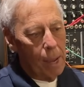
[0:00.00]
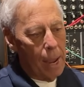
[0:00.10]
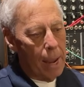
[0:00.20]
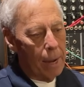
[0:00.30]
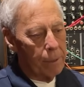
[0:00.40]

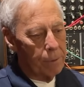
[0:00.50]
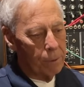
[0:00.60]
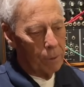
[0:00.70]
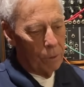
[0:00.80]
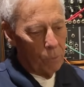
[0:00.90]
and
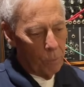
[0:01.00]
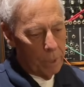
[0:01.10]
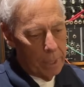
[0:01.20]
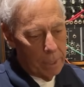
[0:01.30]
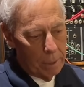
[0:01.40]

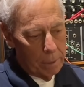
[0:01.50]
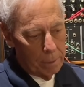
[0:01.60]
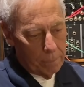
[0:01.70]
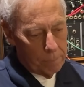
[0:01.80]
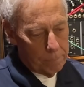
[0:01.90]
we
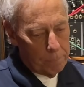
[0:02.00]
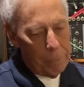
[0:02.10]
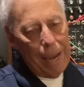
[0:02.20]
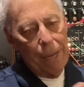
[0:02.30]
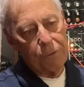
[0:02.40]

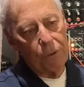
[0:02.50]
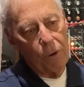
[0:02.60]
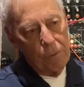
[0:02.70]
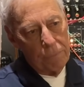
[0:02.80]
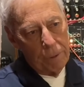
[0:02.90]
pass it
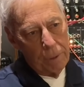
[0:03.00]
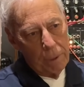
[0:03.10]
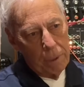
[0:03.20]
over